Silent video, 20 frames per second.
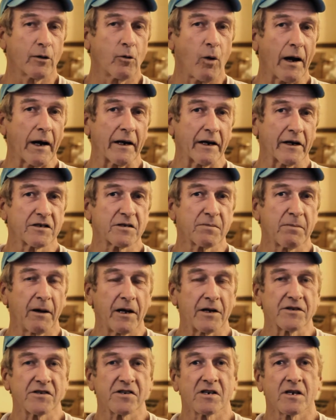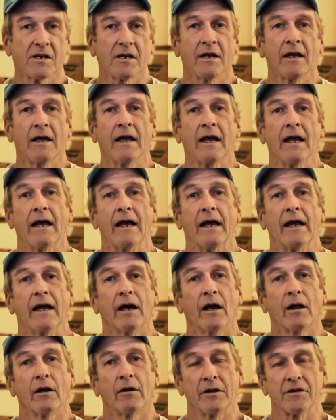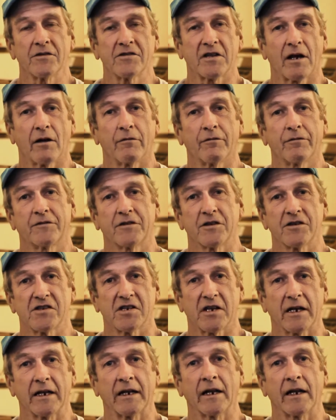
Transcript: quite an expense. And instead of just sitting